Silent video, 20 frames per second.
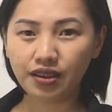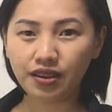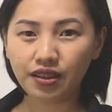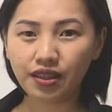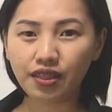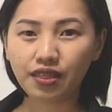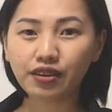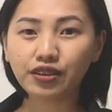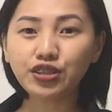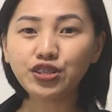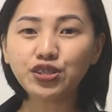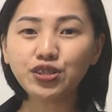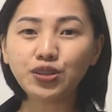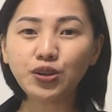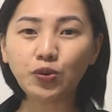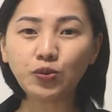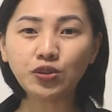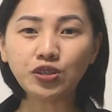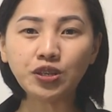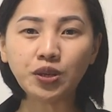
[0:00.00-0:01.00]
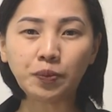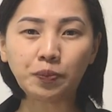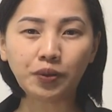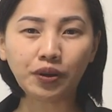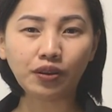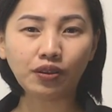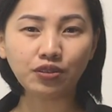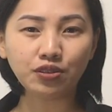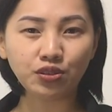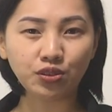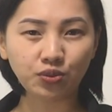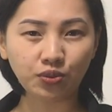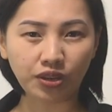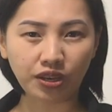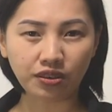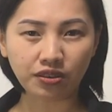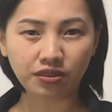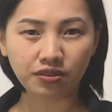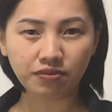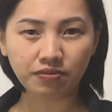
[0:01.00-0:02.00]
There is no typical
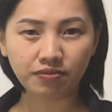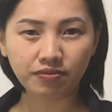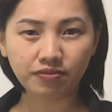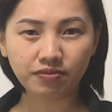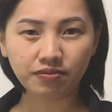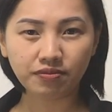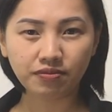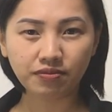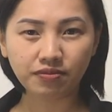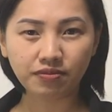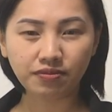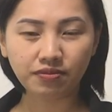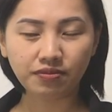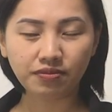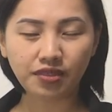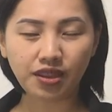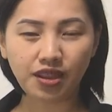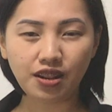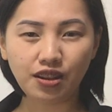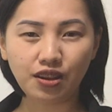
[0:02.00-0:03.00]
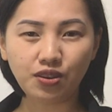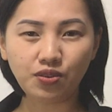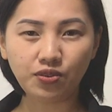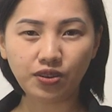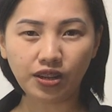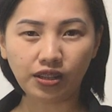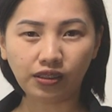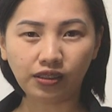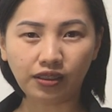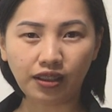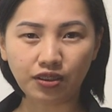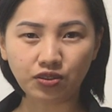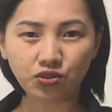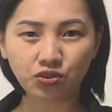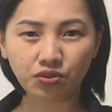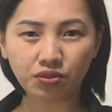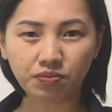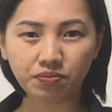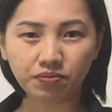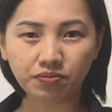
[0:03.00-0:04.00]
student in a UDL
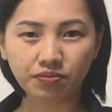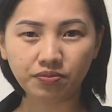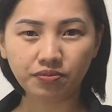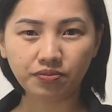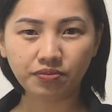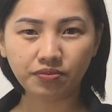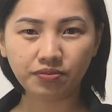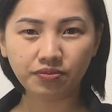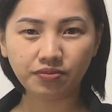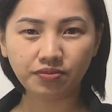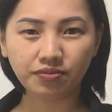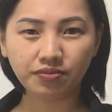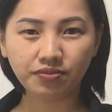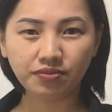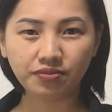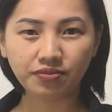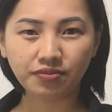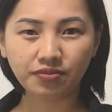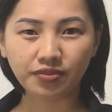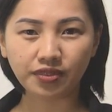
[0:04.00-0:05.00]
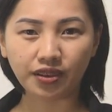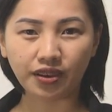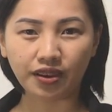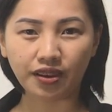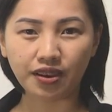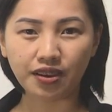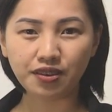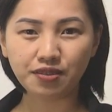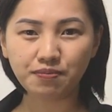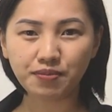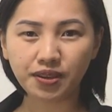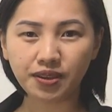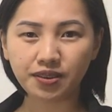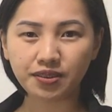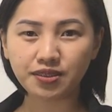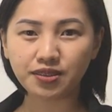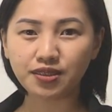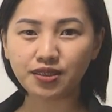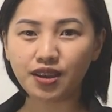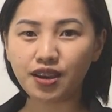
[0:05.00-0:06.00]
classroom, okay?
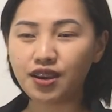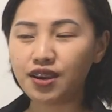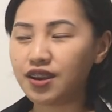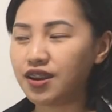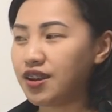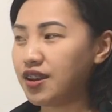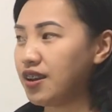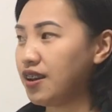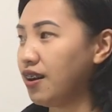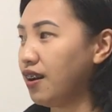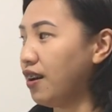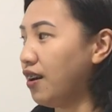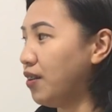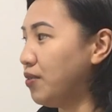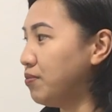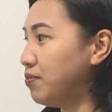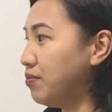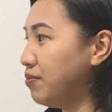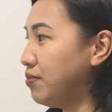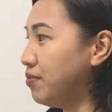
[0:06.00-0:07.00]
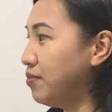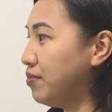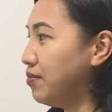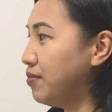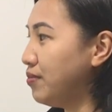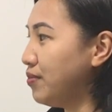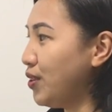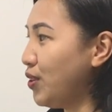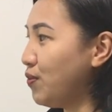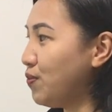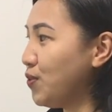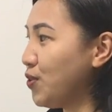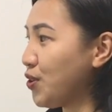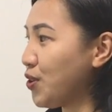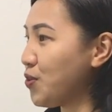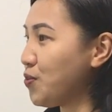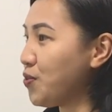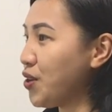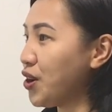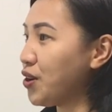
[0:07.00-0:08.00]
Because if you're
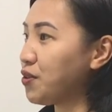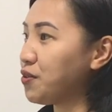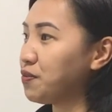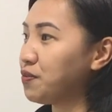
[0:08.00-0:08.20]
aware of